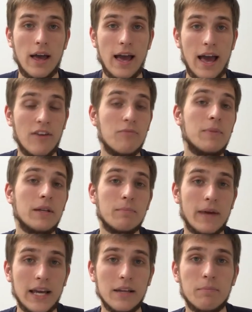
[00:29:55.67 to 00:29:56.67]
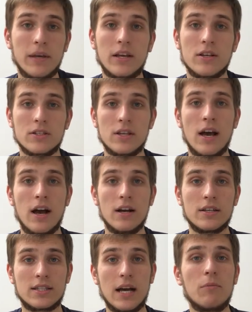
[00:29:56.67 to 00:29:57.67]
have been made because
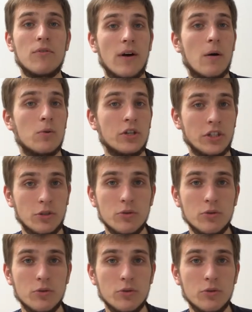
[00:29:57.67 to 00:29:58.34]
some of our